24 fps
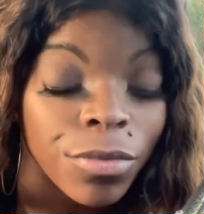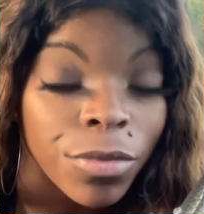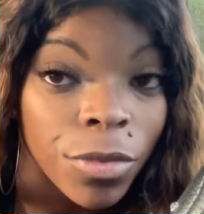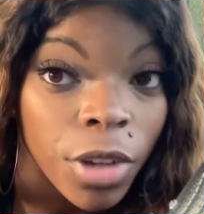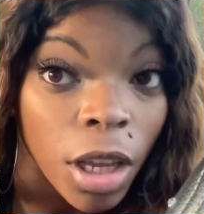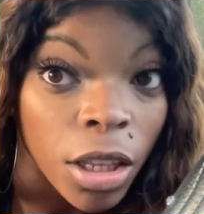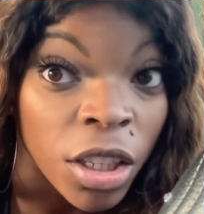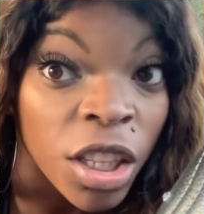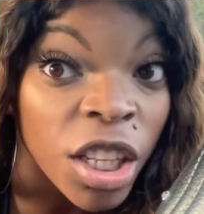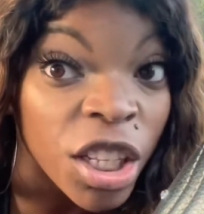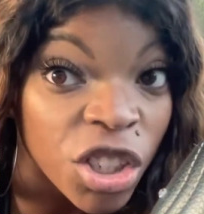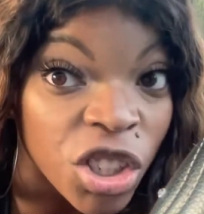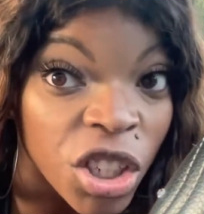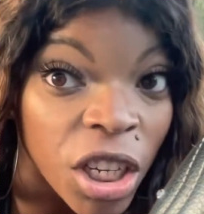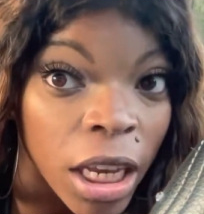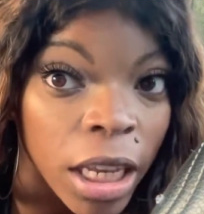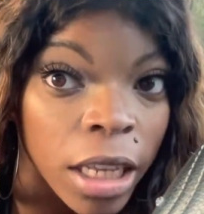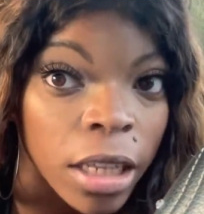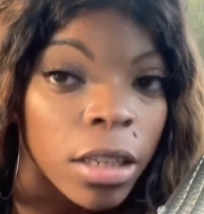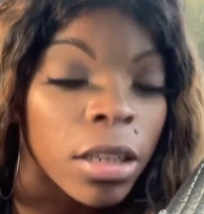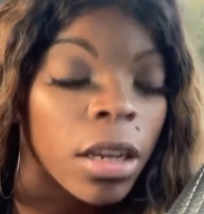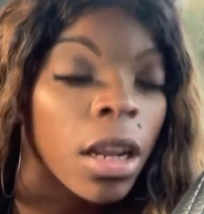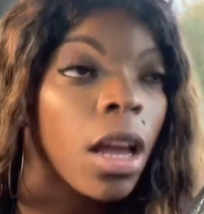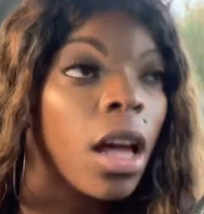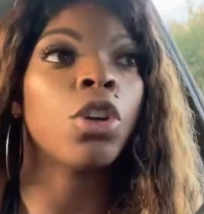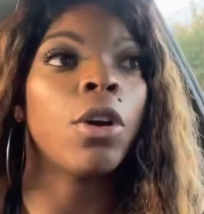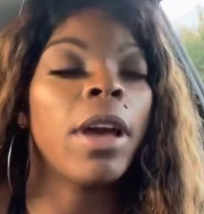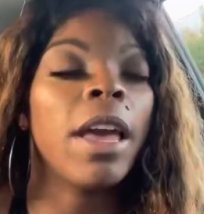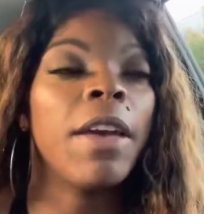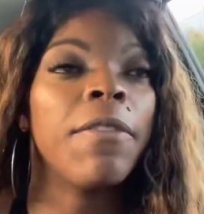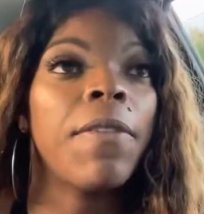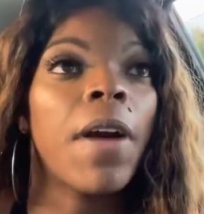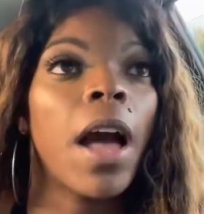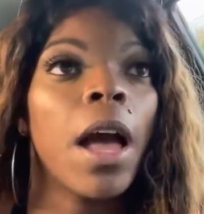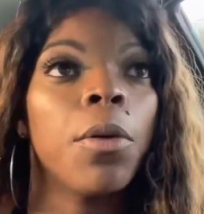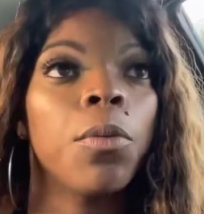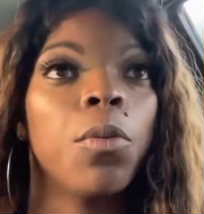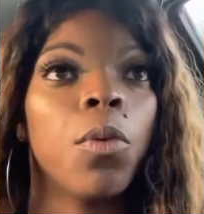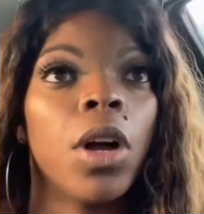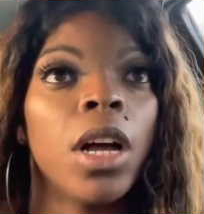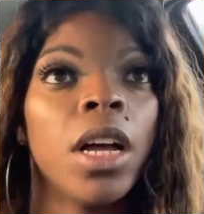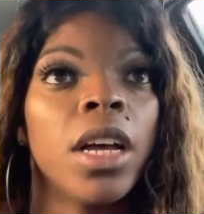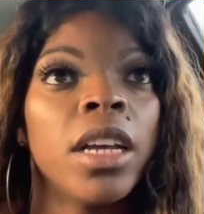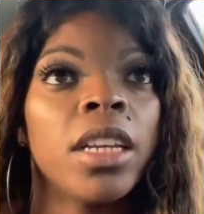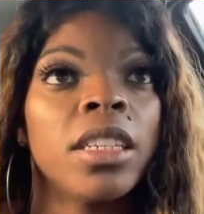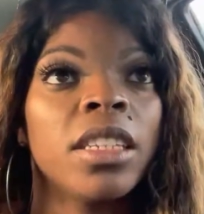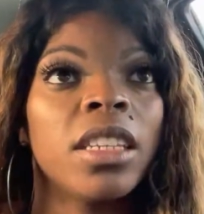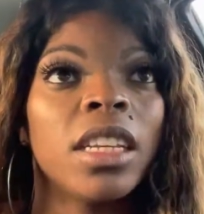legit. If I
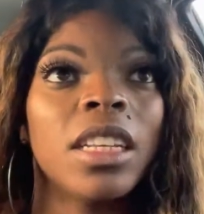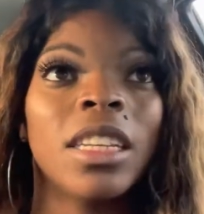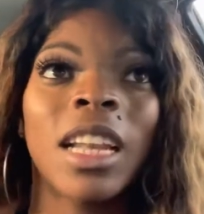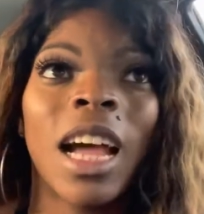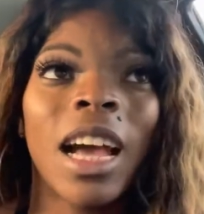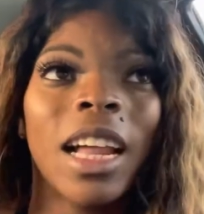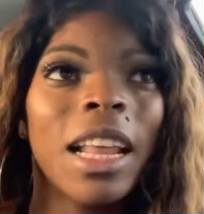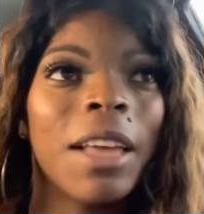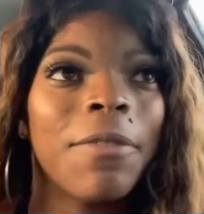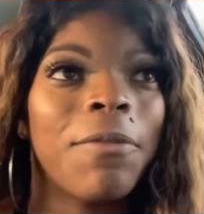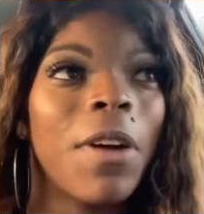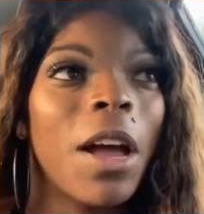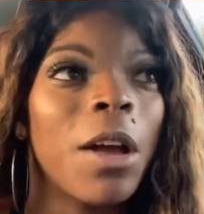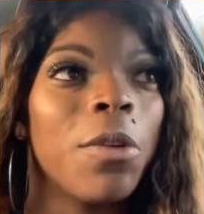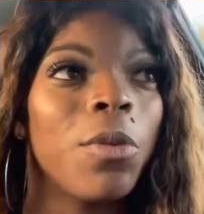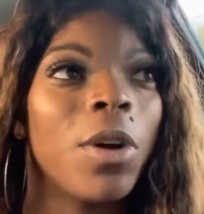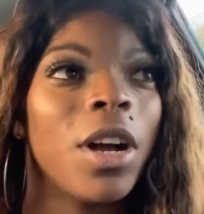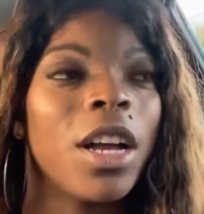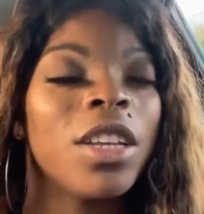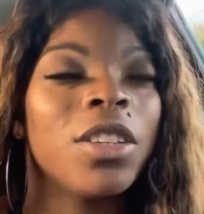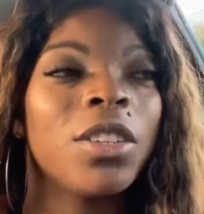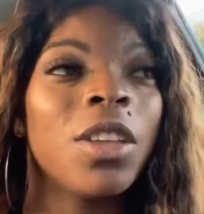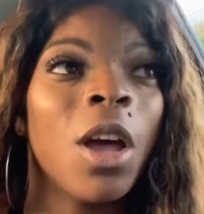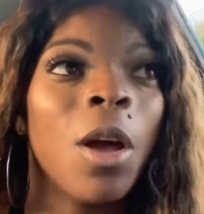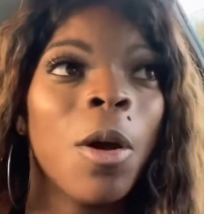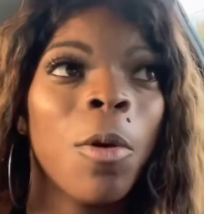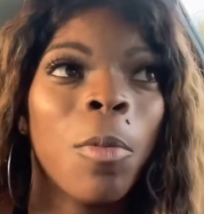was, not if I was,